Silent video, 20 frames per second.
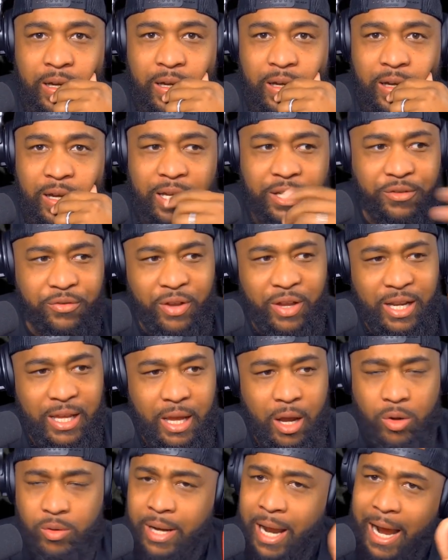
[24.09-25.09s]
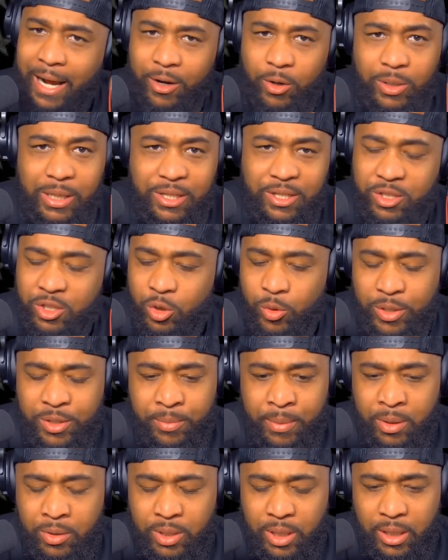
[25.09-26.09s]
his video. Now, I don't listen to his
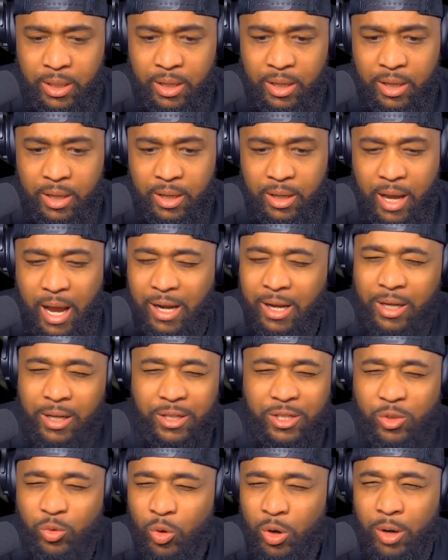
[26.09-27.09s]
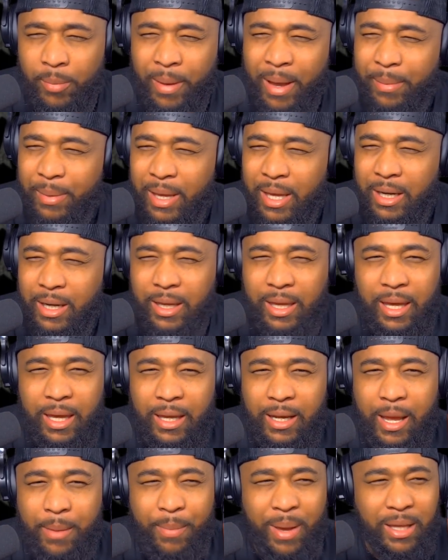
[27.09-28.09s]
music. I could have sworn maybe he the
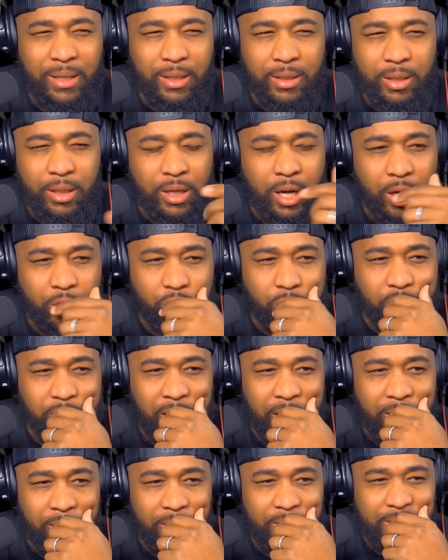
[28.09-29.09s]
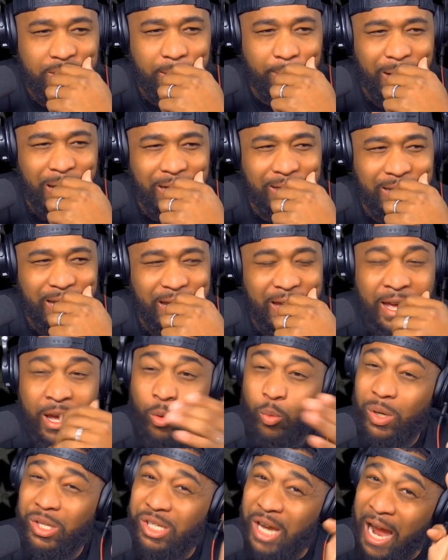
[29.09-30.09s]
kid that made the little country song or something like that,
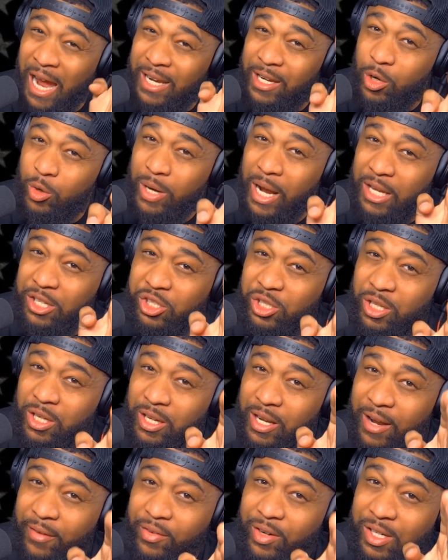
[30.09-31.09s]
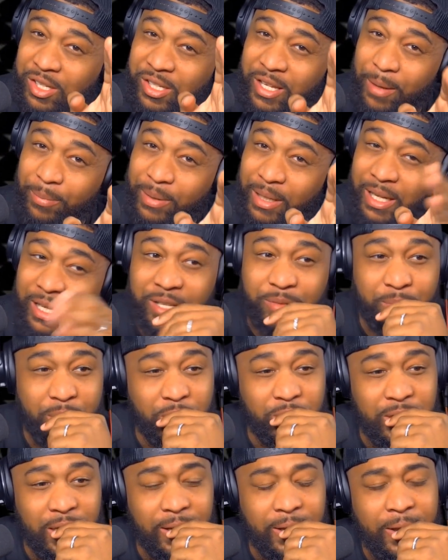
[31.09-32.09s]
which I knew they should have never accepted his
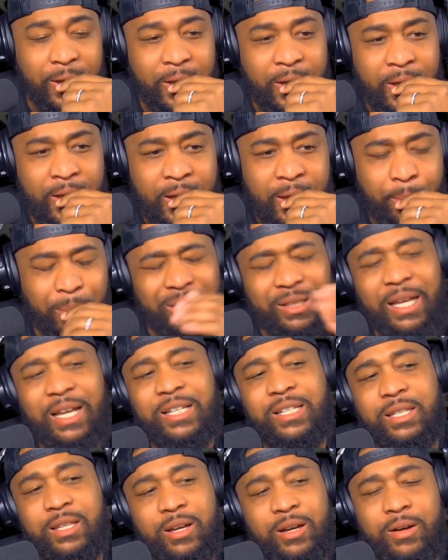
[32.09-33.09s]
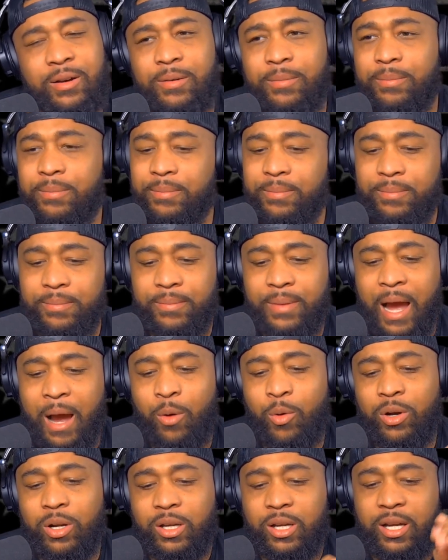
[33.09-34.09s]
music. But this little, I
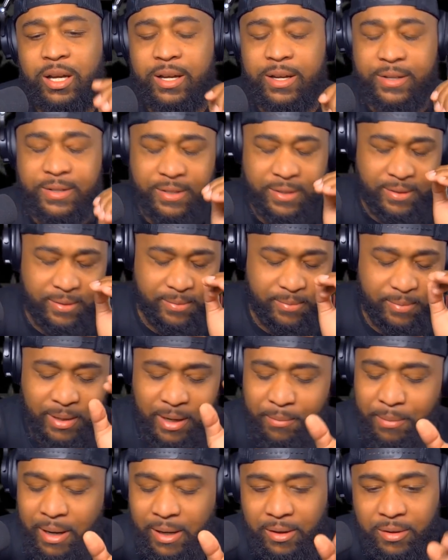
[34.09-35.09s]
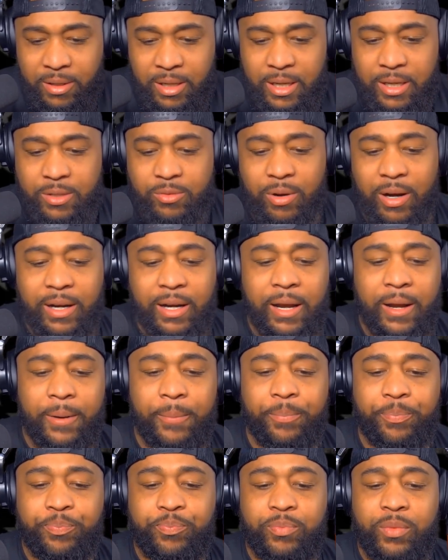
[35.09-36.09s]
want to cuss, but I'm not going to cuss right now.
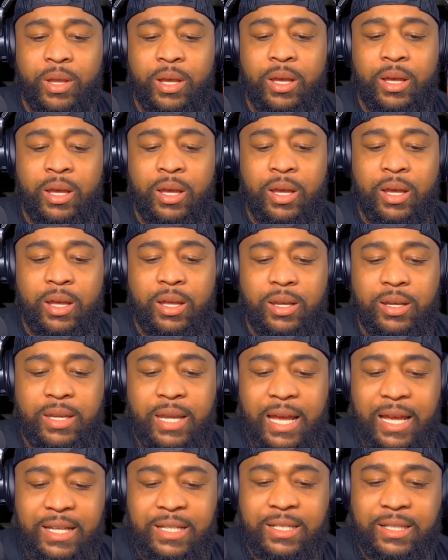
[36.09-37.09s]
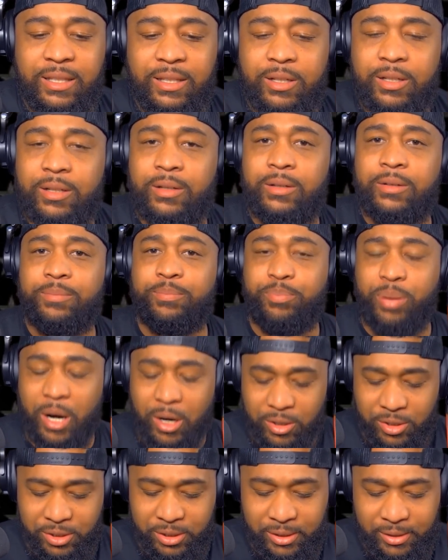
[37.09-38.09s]
This little
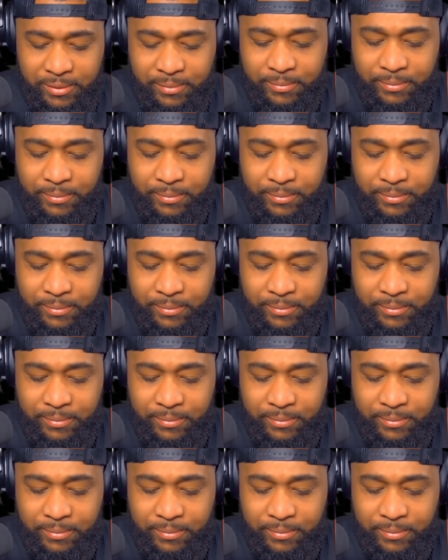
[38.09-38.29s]
person